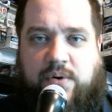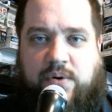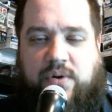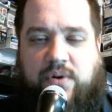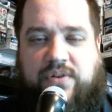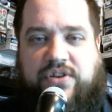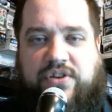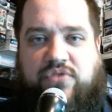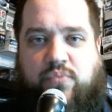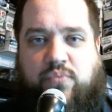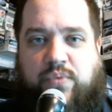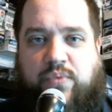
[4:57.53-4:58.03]
or at
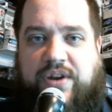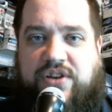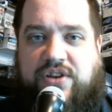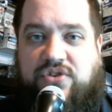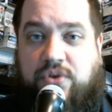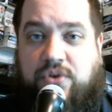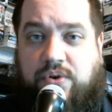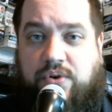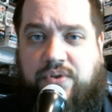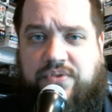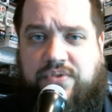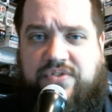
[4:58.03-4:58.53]
least
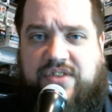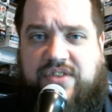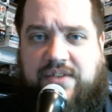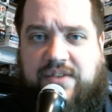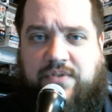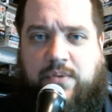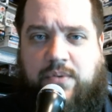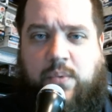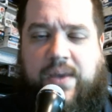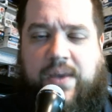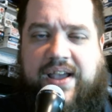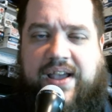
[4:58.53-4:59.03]
retooled
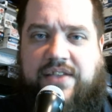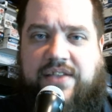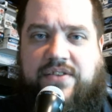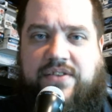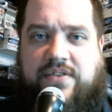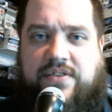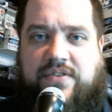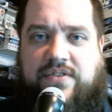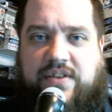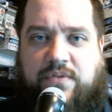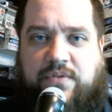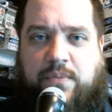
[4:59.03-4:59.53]

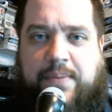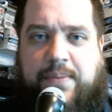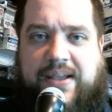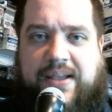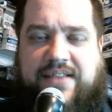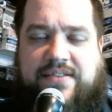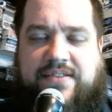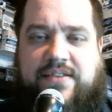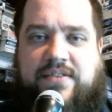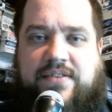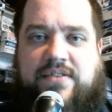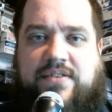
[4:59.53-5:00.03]
several
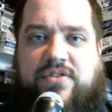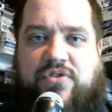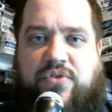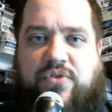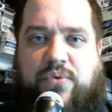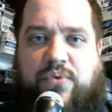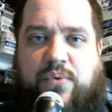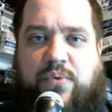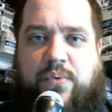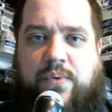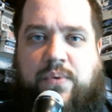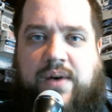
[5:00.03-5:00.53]
pieces
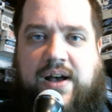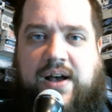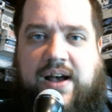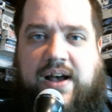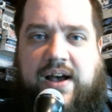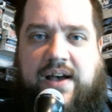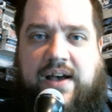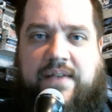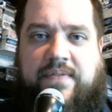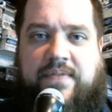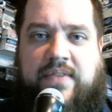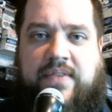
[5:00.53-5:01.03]
to